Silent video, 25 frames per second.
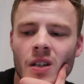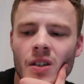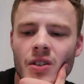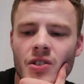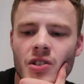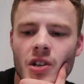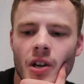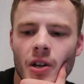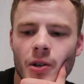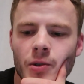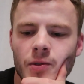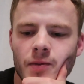
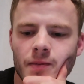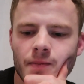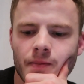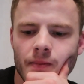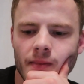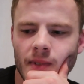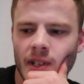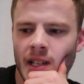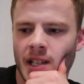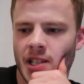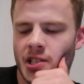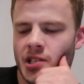So
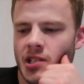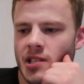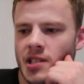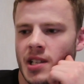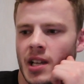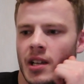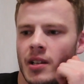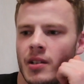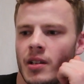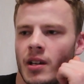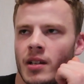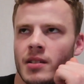let's just
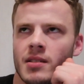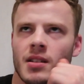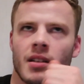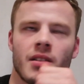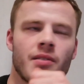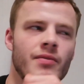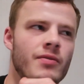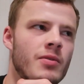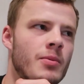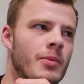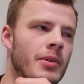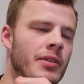I'll take
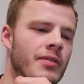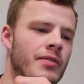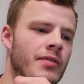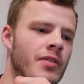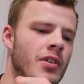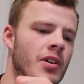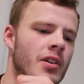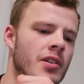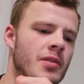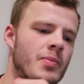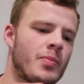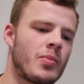you through my
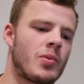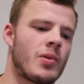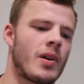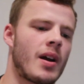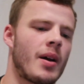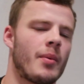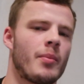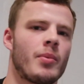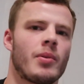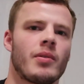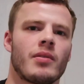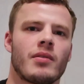first
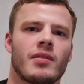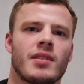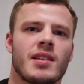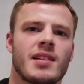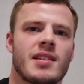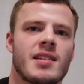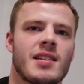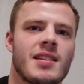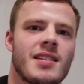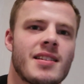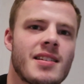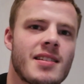prep.
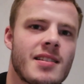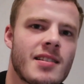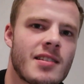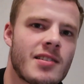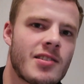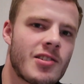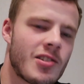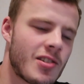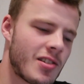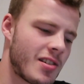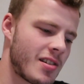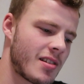This is
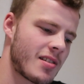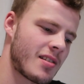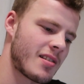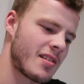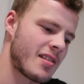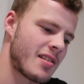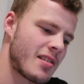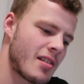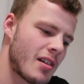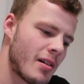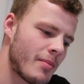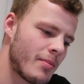just
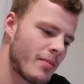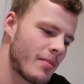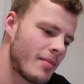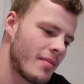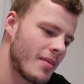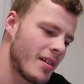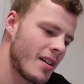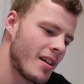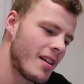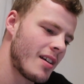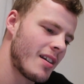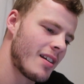some